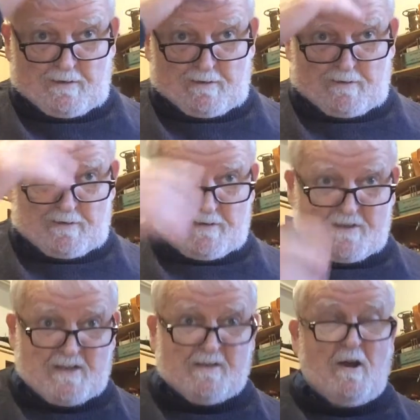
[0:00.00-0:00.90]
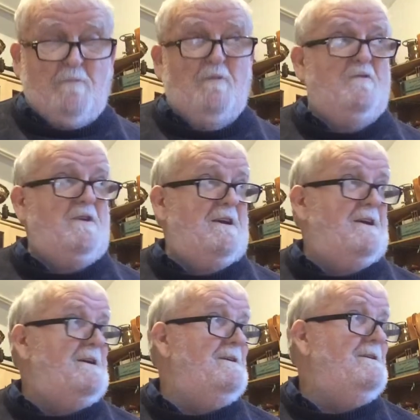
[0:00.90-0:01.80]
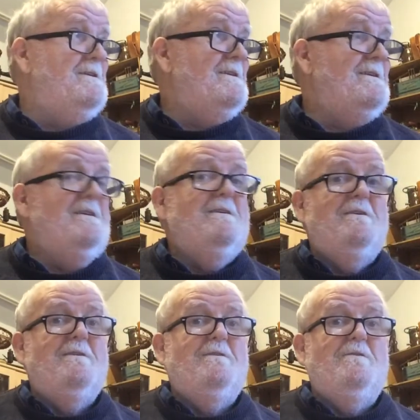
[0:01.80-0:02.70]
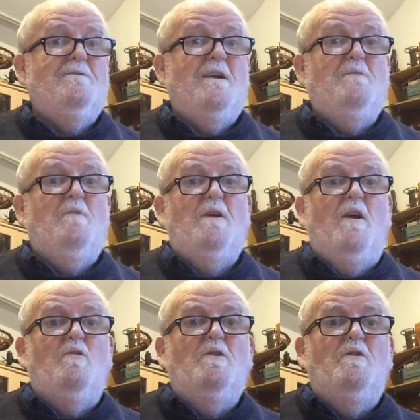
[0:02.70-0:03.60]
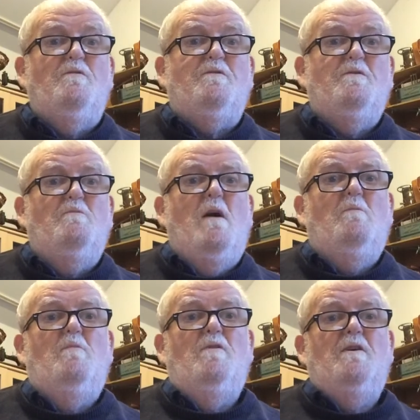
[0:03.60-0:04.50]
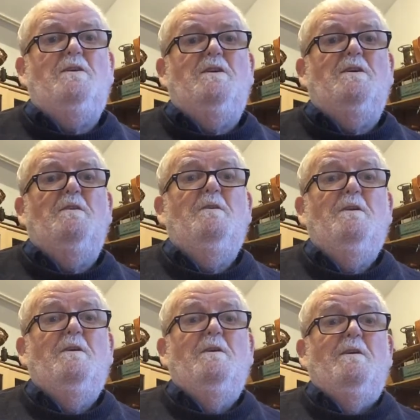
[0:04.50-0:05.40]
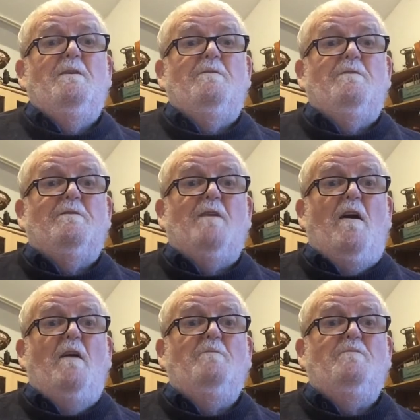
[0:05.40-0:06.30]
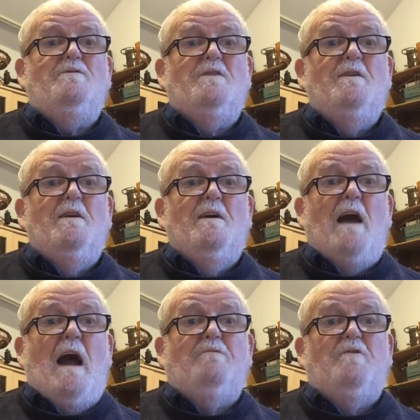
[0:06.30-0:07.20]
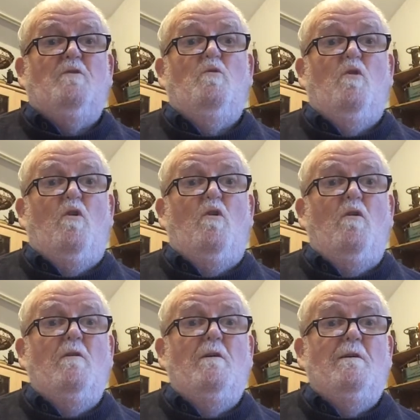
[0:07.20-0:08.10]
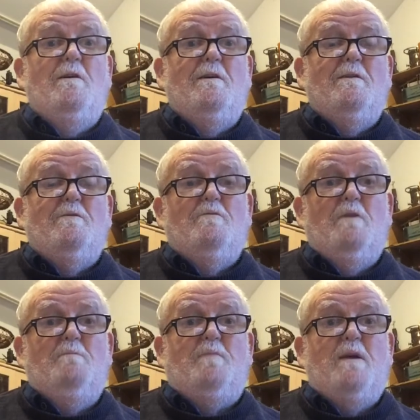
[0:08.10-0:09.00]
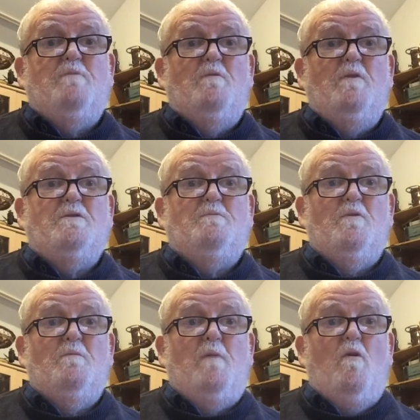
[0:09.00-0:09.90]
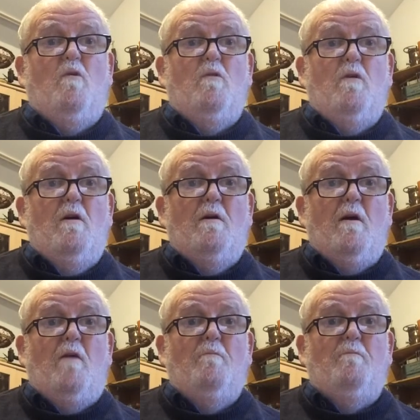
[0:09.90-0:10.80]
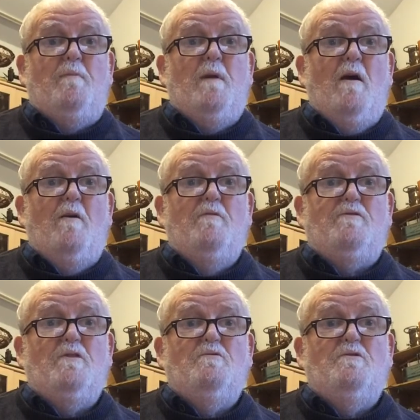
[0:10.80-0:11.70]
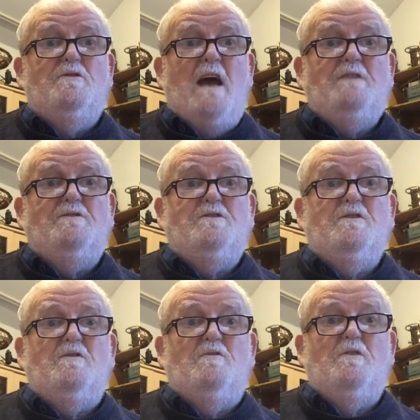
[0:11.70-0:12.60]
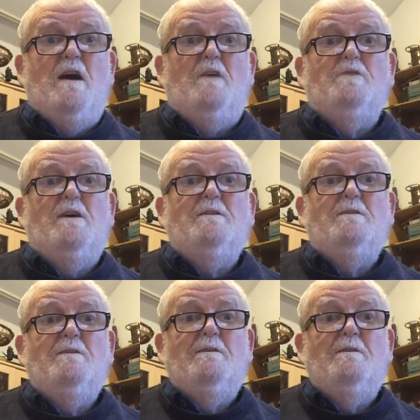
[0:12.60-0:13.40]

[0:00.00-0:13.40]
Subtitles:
It's that time of year. Is anybody old enough to remember the times after the war when people used to put a bowl on children's heads and cut round it?